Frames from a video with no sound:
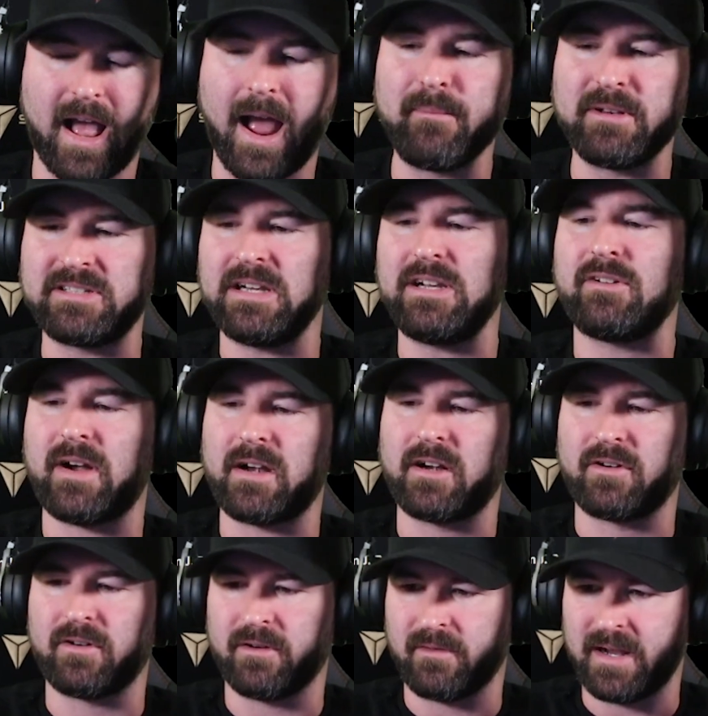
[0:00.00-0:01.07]
I'm a senior
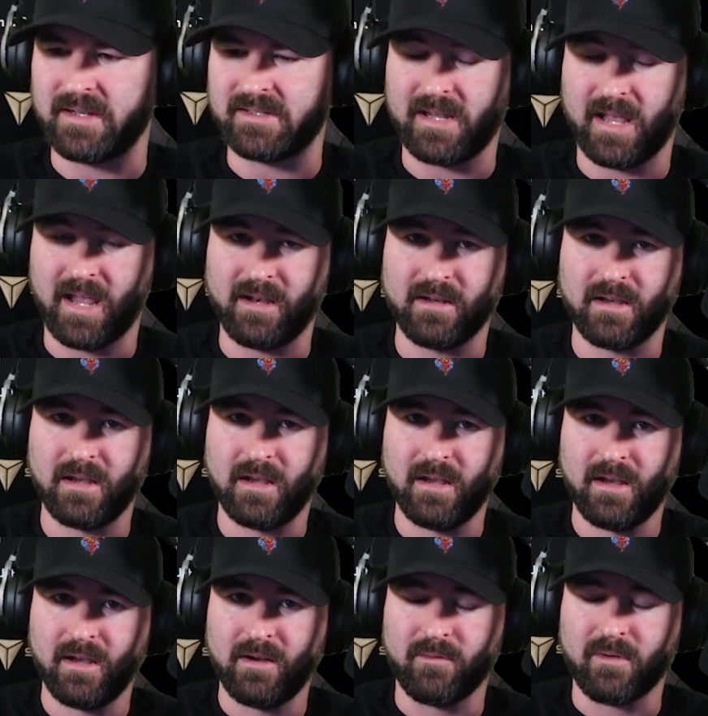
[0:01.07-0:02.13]
editor at Red State,
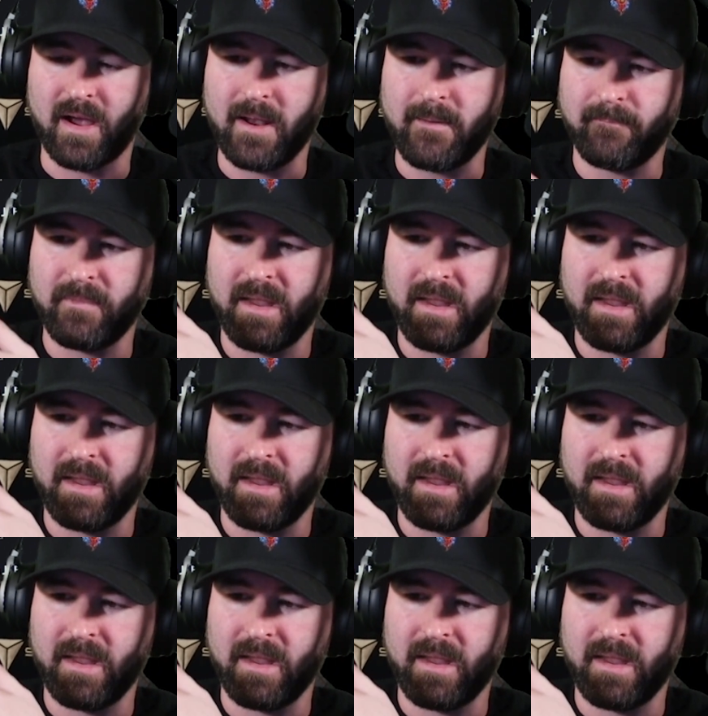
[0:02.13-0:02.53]
right?